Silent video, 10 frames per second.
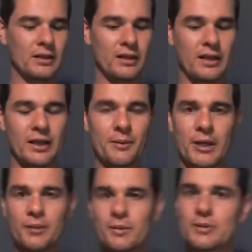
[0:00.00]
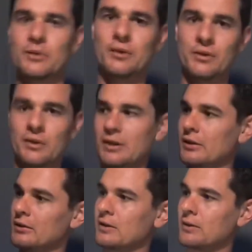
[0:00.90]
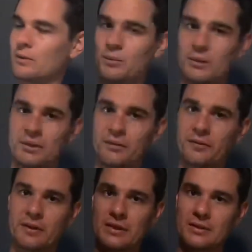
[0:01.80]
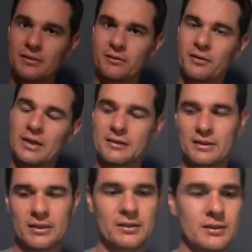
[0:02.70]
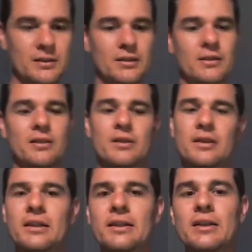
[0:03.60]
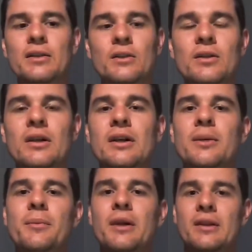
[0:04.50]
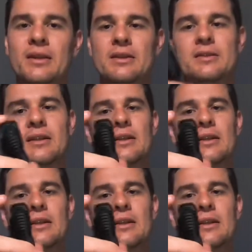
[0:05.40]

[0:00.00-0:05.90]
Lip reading: I am able to do this with the Phoenix flashlights. The thing that I do like about this